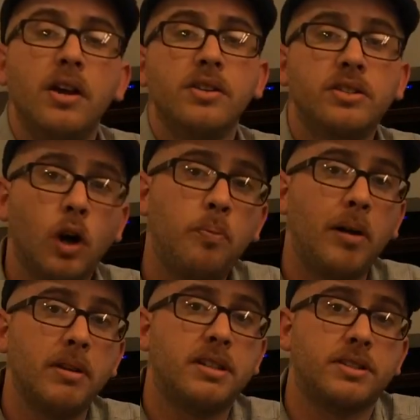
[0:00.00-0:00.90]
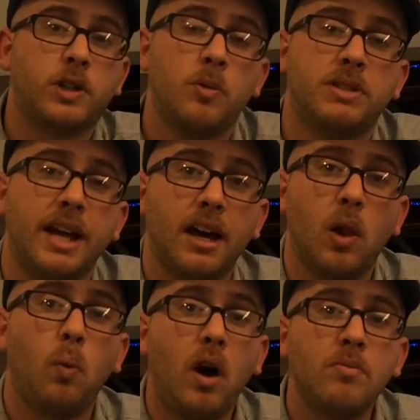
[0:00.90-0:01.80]
So, Publicis Groupe
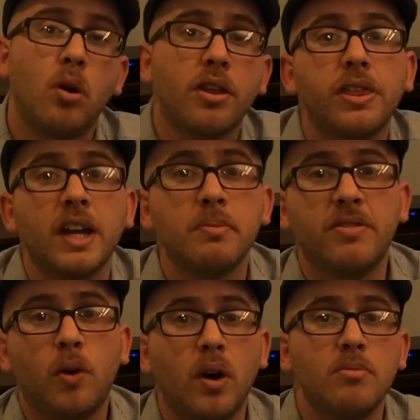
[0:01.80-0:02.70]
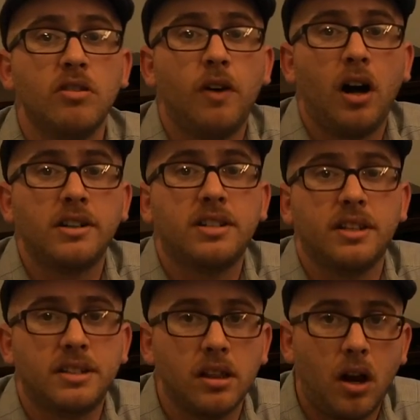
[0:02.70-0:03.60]
Seattle, one more thing before we move on to
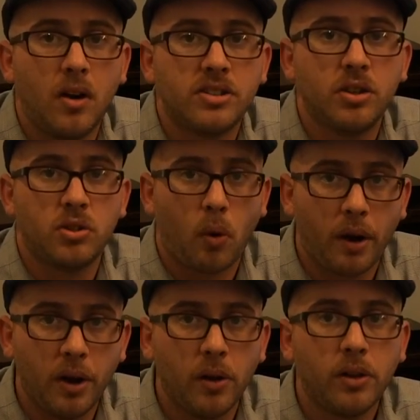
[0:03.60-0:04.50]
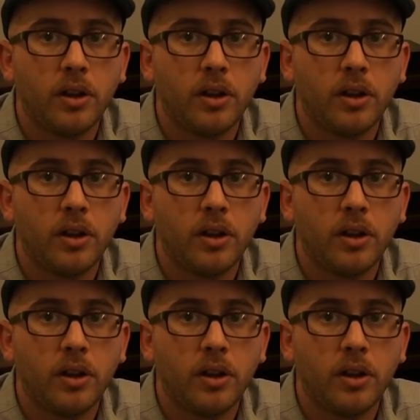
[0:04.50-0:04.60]
the Teliris tutorial.